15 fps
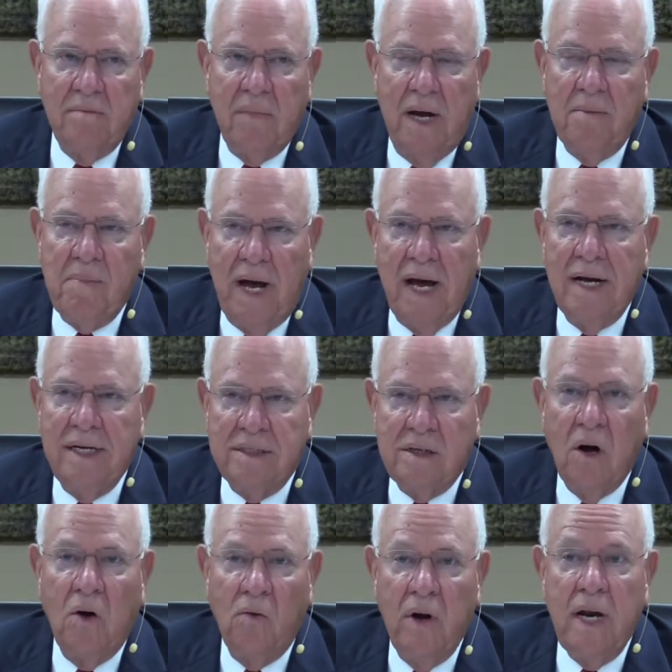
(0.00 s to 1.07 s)
My mind is
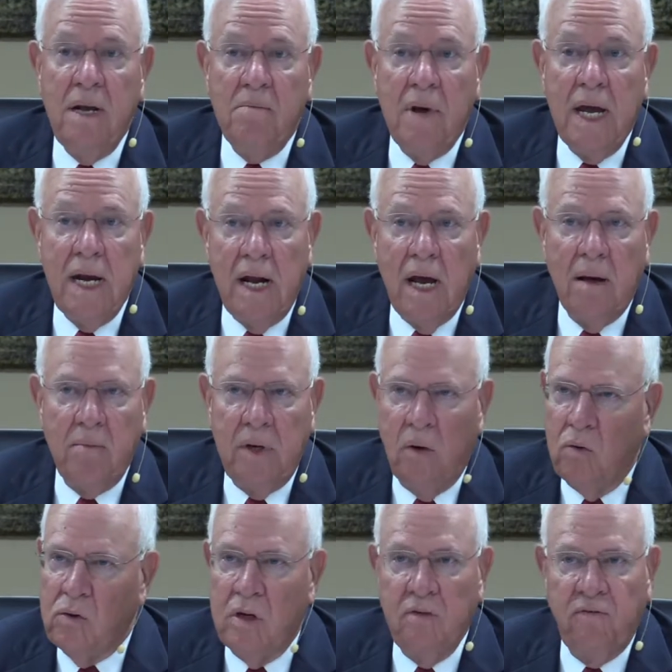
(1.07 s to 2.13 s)
already made up.
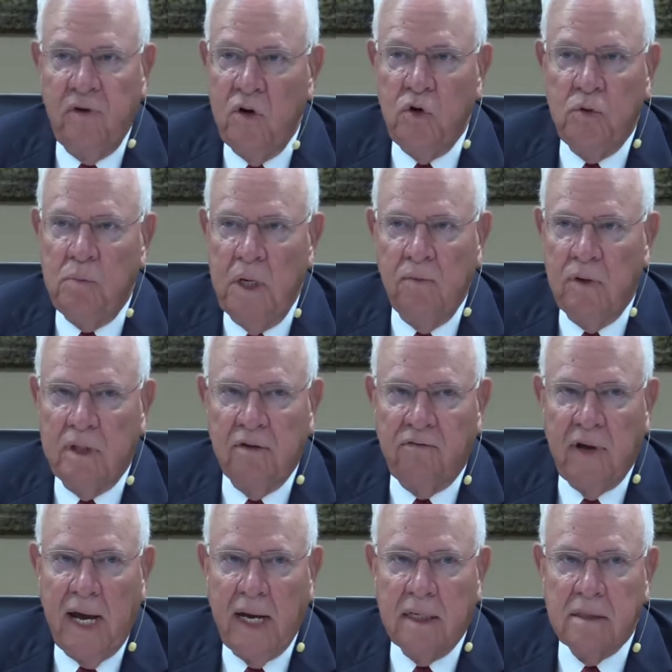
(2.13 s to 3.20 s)
Don't confuse me with the
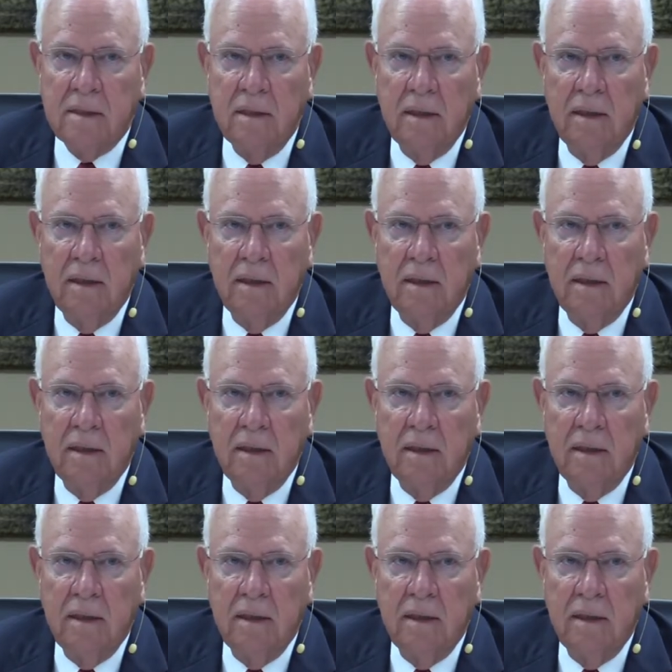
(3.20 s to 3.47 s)
facts.